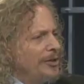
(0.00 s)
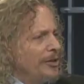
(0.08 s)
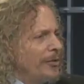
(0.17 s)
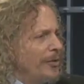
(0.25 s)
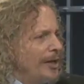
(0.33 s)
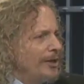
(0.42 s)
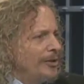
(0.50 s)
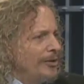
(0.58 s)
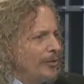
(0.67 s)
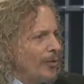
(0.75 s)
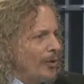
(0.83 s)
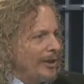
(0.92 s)
generation
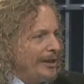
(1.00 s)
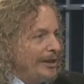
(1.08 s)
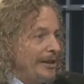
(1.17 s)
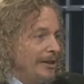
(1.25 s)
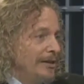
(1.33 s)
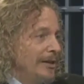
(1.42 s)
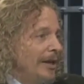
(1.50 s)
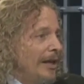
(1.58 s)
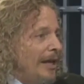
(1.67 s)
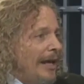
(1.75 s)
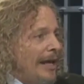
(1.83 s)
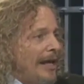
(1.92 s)
New Orleanian,
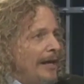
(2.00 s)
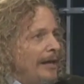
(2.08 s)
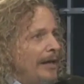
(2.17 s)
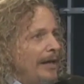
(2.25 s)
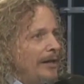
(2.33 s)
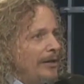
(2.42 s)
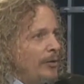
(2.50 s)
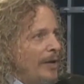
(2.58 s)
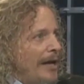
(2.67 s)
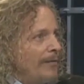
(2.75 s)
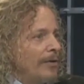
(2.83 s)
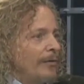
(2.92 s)
and you
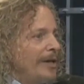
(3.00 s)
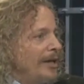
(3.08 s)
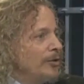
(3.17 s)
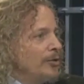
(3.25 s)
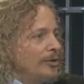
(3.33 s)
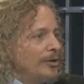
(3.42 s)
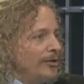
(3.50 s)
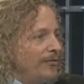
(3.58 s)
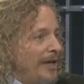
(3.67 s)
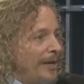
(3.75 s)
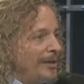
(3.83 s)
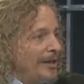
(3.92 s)
have an interesting
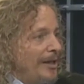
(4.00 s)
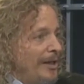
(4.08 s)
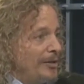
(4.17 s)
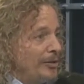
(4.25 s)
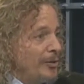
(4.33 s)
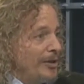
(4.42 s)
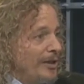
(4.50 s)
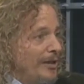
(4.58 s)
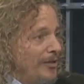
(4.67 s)
family history that